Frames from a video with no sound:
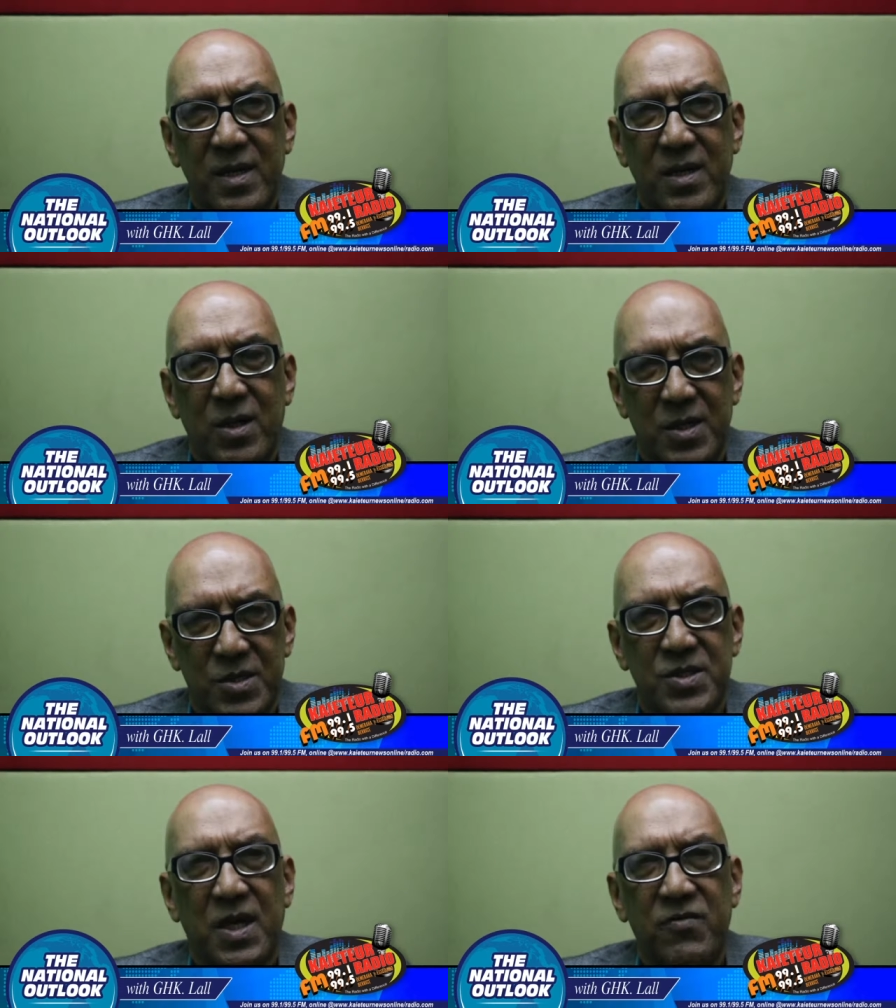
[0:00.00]

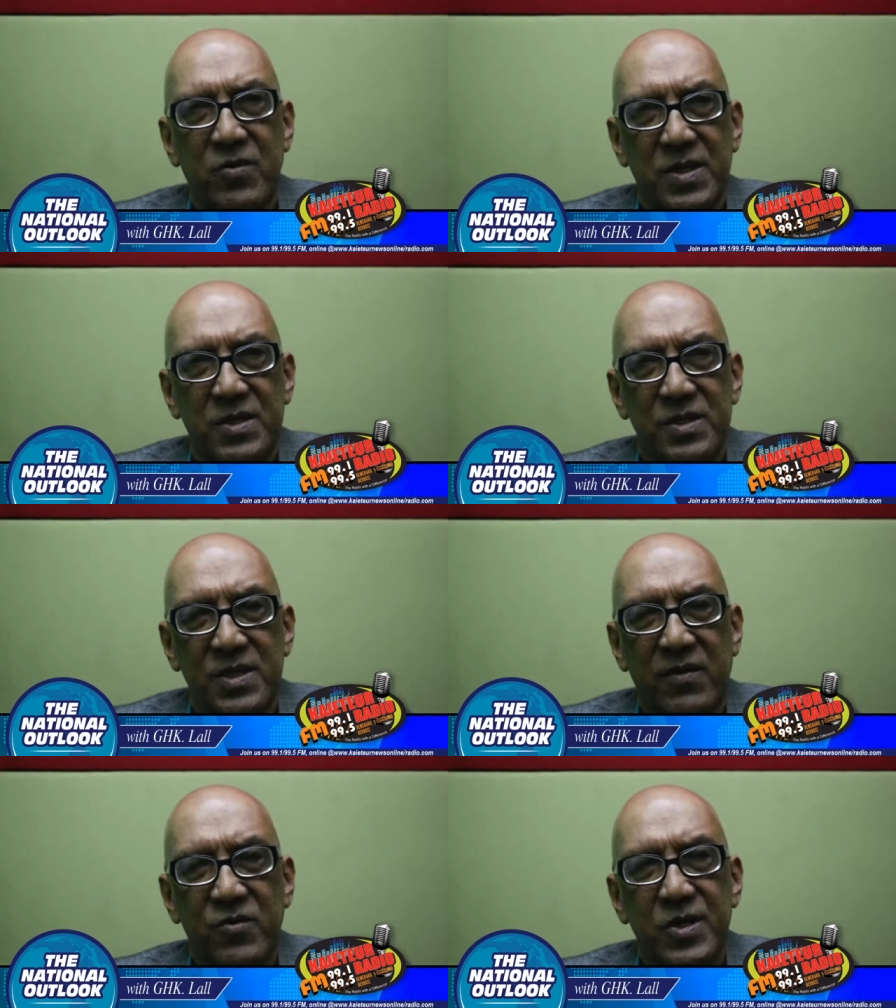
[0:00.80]
honest
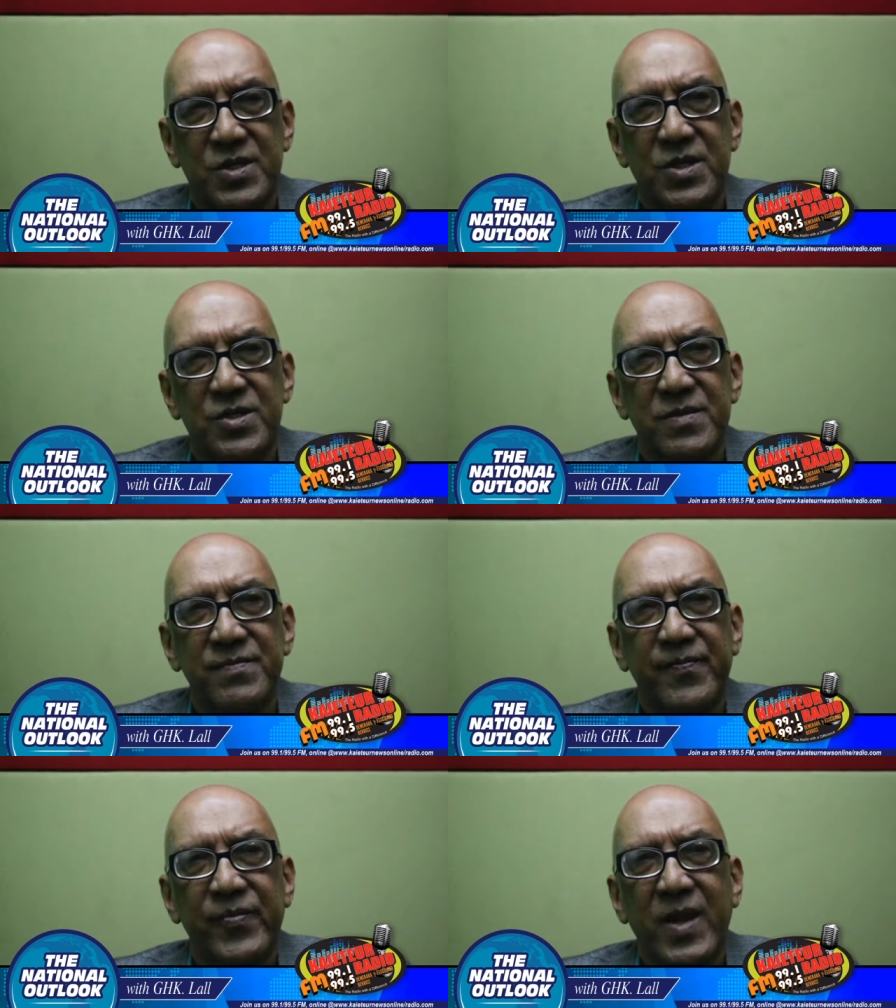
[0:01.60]

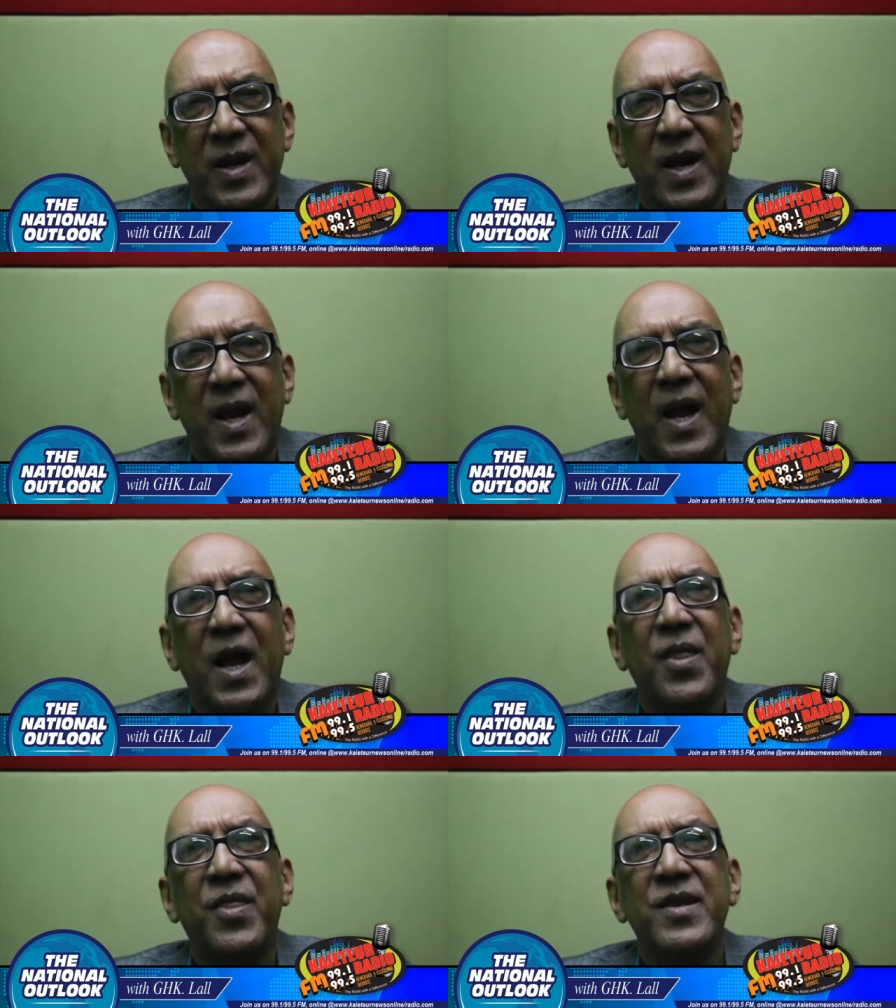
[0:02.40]
self-criticism,
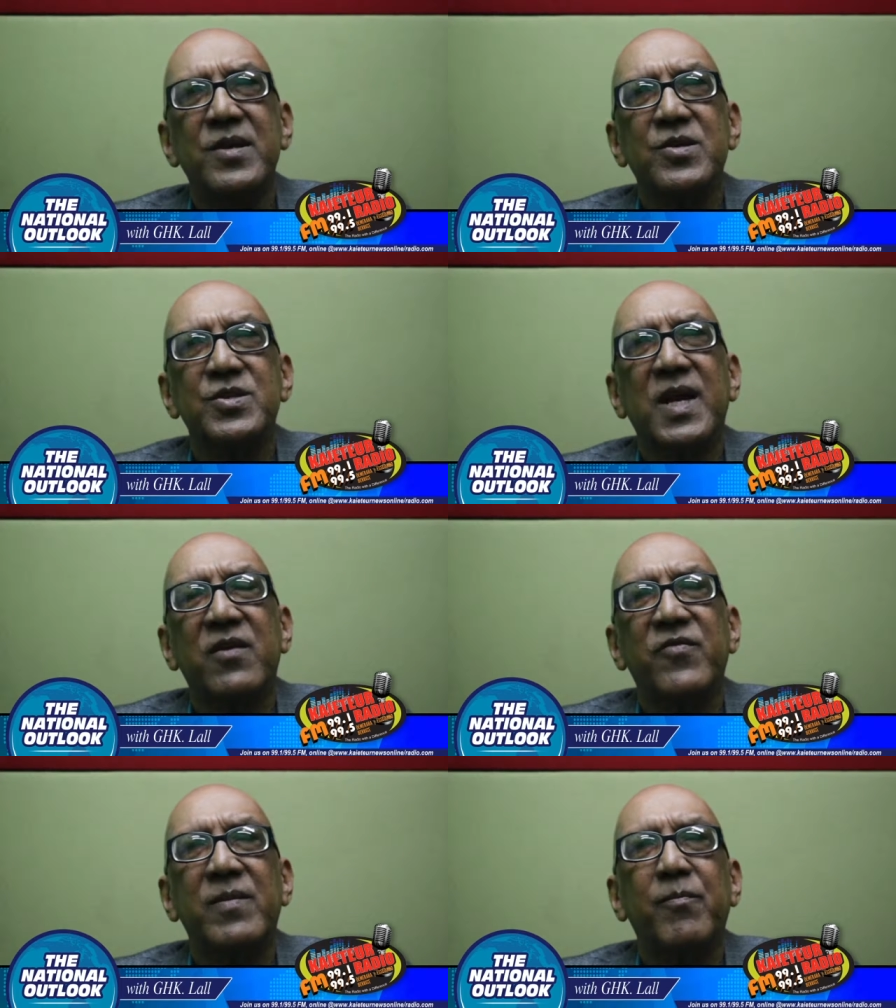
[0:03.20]
and the
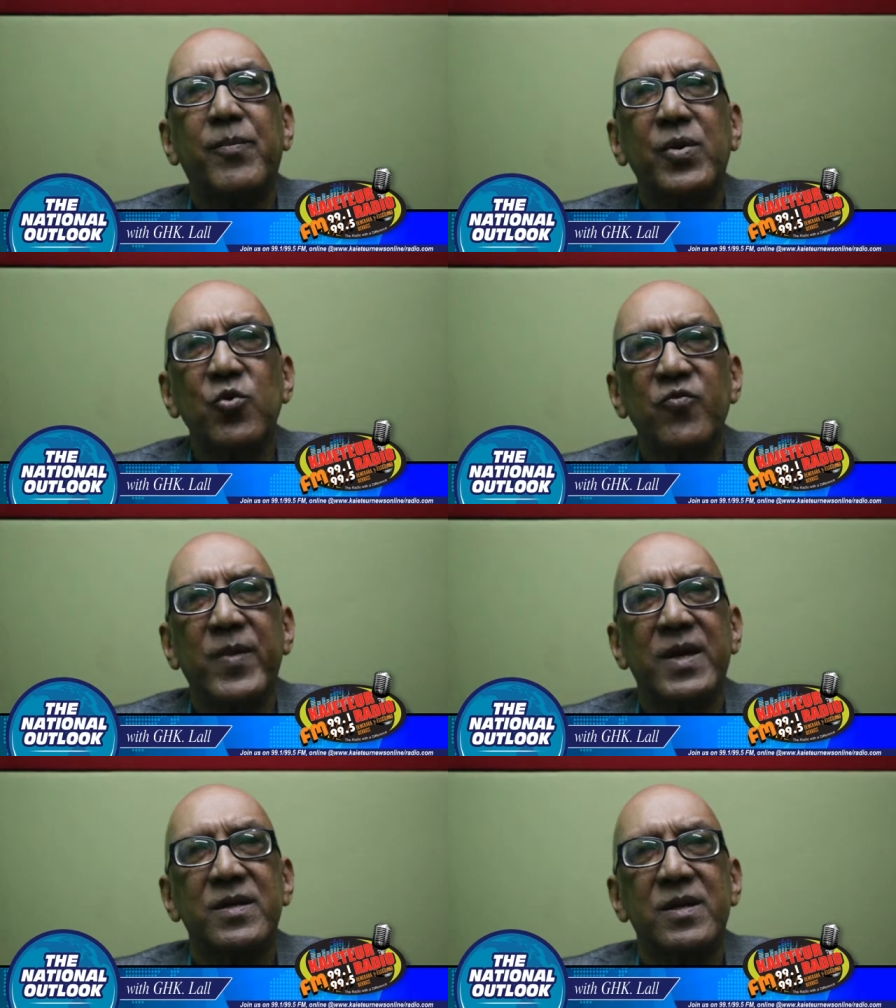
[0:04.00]

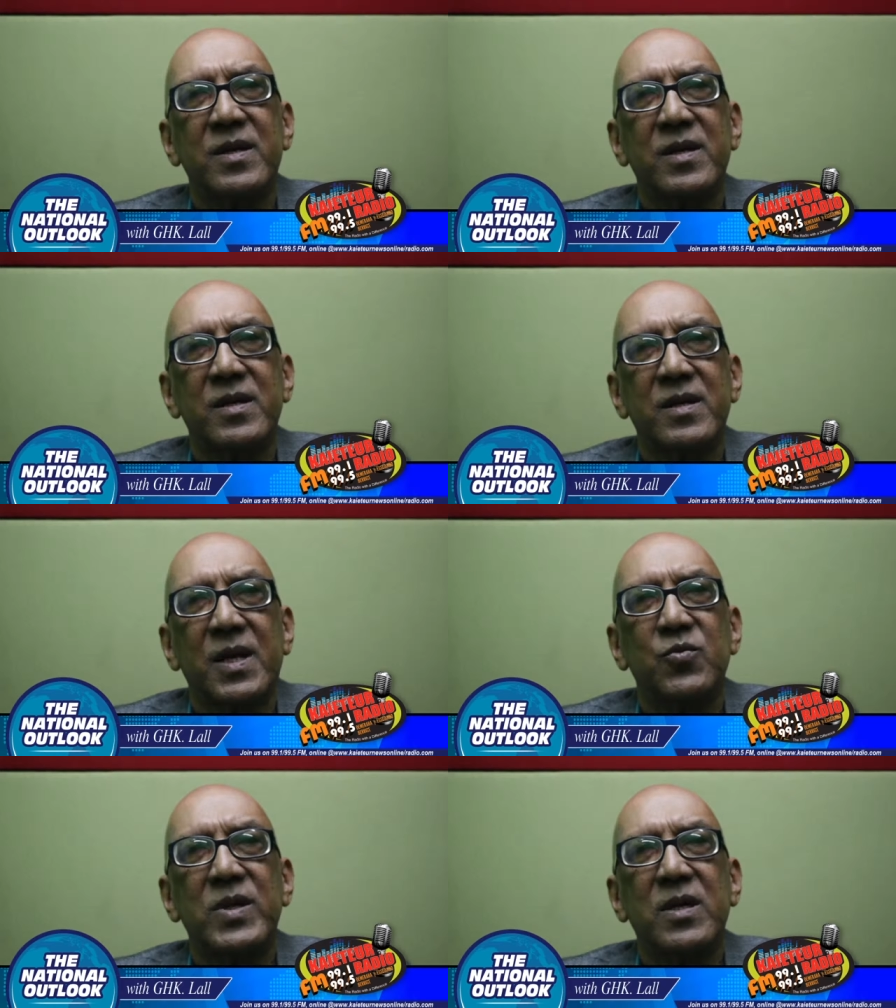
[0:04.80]
self-improvement
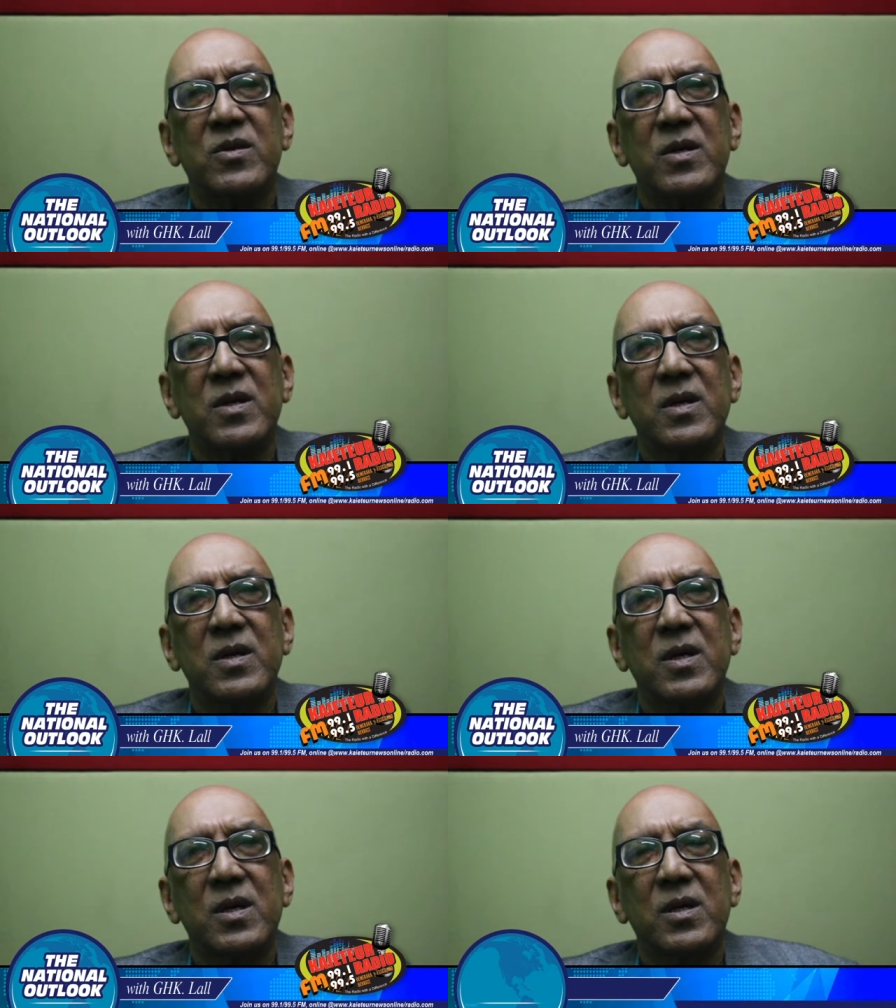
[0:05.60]
that we
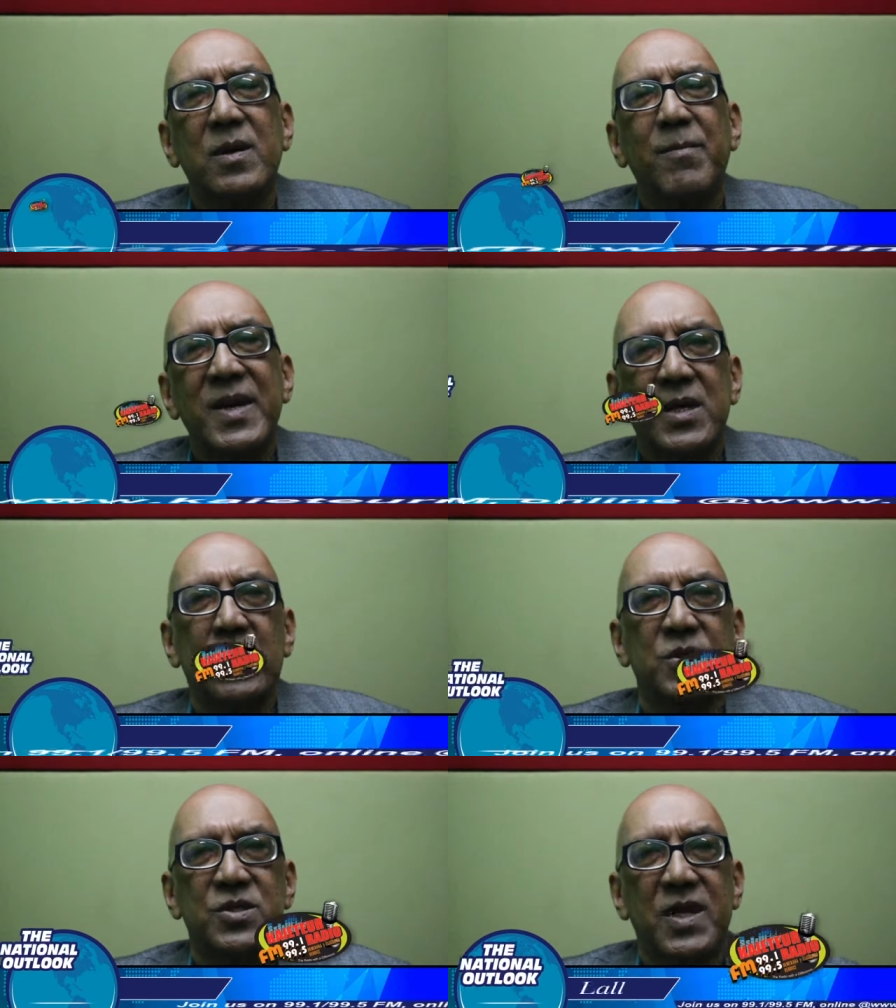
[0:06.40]
commit
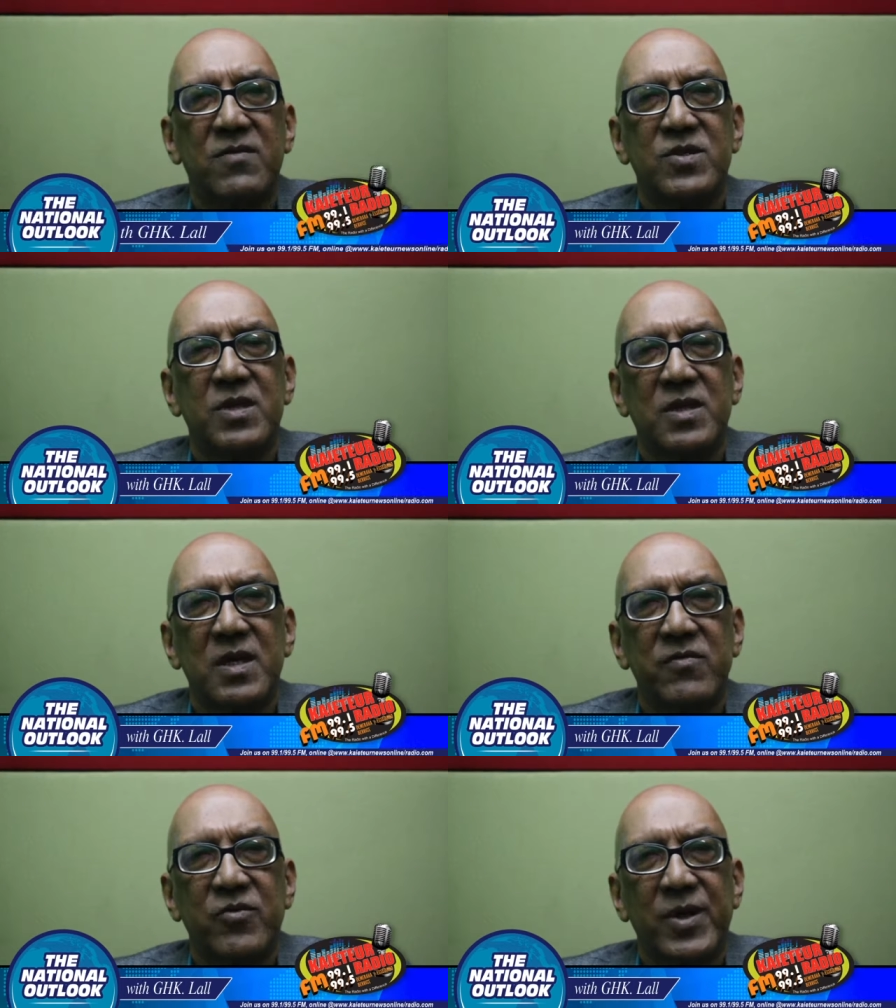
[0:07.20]
ourselves to
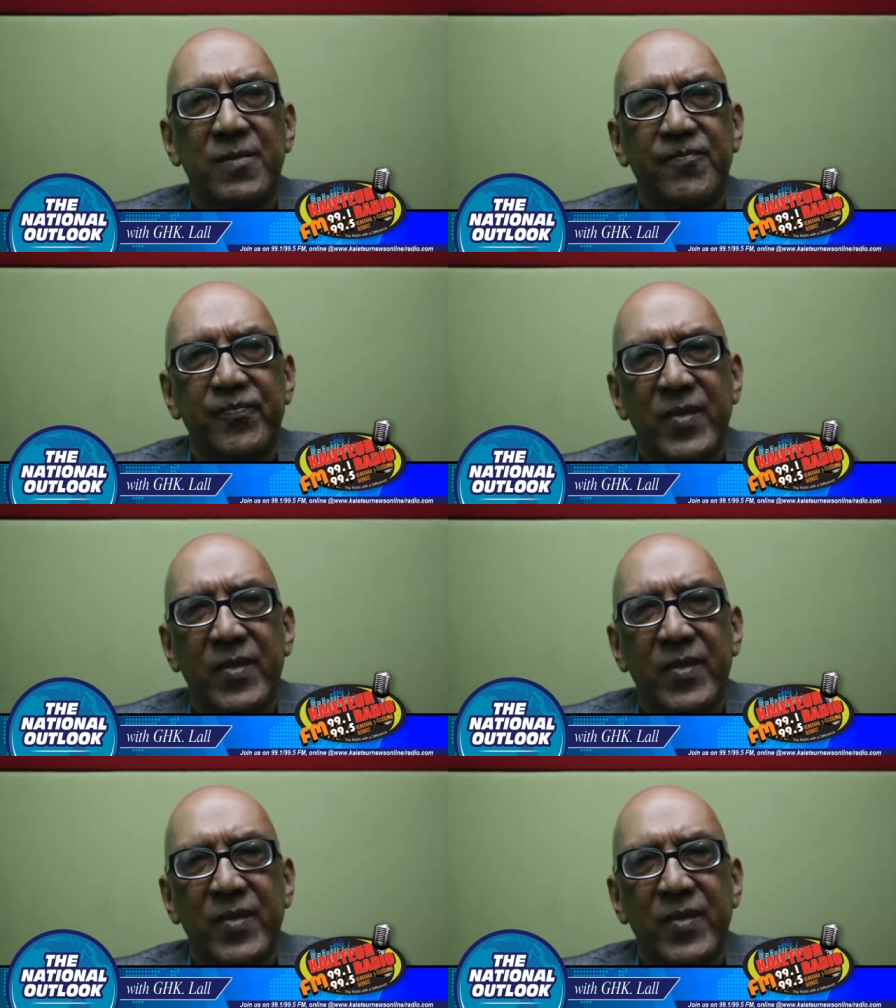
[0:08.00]
delivering.